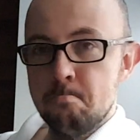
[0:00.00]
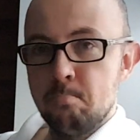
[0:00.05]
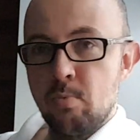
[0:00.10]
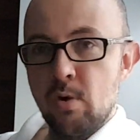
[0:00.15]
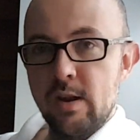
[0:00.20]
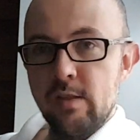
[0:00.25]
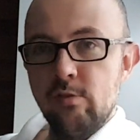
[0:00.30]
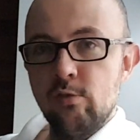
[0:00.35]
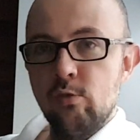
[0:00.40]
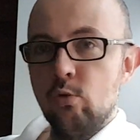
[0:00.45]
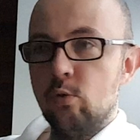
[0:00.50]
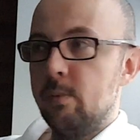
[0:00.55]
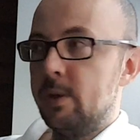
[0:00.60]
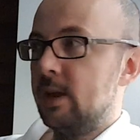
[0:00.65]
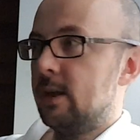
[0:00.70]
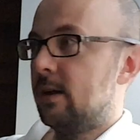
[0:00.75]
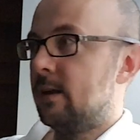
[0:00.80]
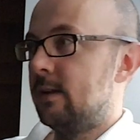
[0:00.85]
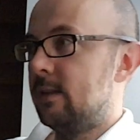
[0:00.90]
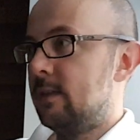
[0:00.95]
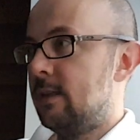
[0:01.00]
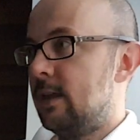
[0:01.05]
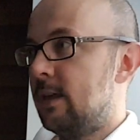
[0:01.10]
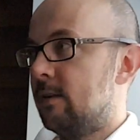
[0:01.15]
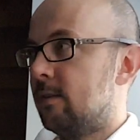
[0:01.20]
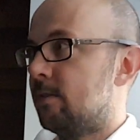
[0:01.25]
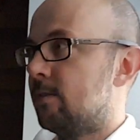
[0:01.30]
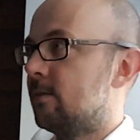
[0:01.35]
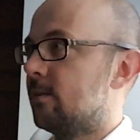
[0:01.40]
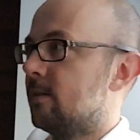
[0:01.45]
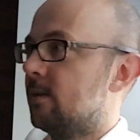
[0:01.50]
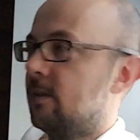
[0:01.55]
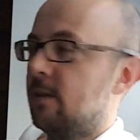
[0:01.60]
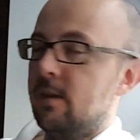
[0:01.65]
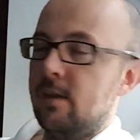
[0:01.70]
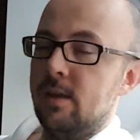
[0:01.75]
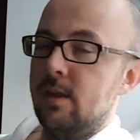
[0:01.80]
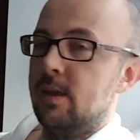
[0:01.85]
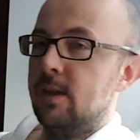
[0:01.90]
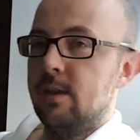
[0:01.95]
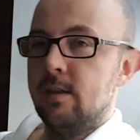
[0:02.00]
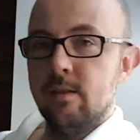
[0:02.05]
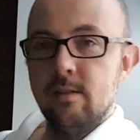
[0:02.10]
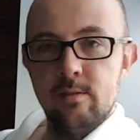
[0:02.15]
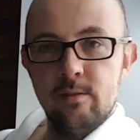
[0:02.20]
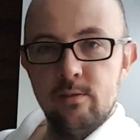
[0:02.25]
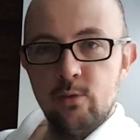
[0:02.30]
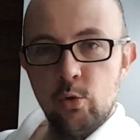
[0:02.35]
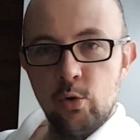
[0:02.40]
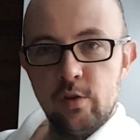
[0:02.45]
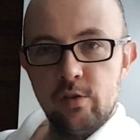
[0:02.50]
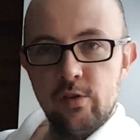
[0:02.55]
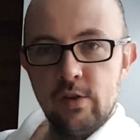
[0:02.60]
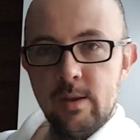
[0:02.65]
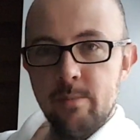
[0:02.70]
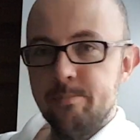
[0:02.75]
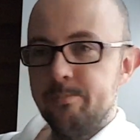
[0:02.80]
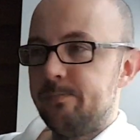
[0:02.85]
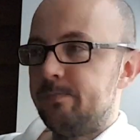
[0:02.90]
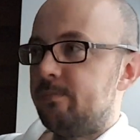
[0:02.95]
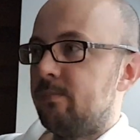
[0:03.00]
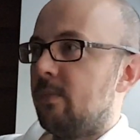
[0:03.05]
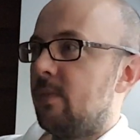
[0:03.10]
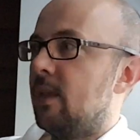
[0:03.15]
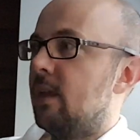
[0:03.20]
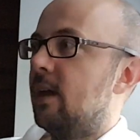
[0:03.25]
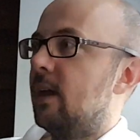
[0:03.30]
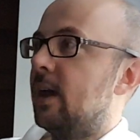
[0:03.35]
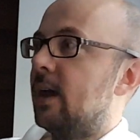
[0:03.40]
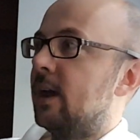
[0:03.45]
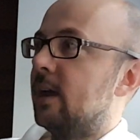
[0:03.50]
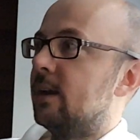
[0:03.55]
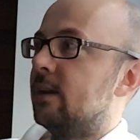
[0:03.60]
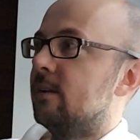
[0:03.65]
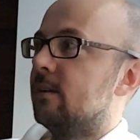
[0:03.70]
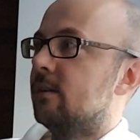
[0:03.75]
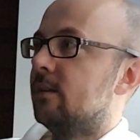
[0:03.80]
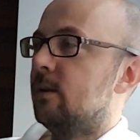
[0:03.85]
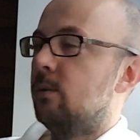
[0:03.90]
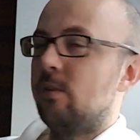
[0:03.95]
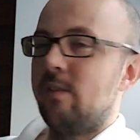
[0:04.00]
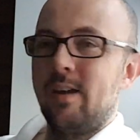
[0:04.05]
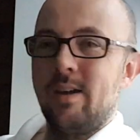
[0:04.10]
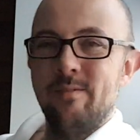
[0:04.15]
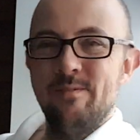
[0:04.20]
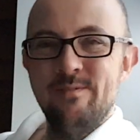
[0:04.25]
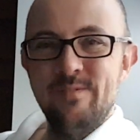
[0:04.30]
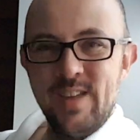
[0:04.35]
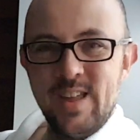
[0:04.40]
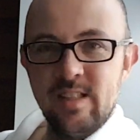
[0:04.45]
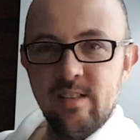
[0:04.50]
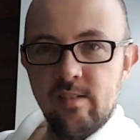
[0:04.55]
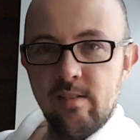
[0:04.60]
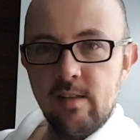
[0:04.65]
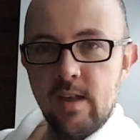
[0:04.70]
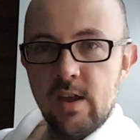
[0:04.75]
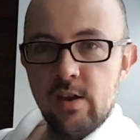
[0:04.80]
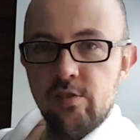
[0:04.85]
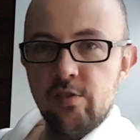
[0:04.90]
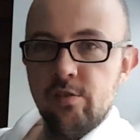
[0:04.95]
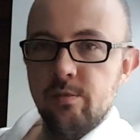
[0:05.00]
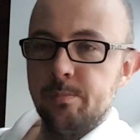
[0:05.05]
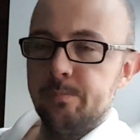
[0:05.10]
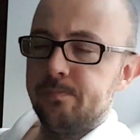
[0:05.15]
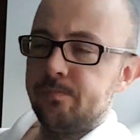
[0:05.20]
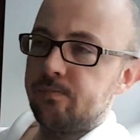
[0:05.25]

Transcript: brainstorming ideas, talking shit. And it was like a fiend sesh.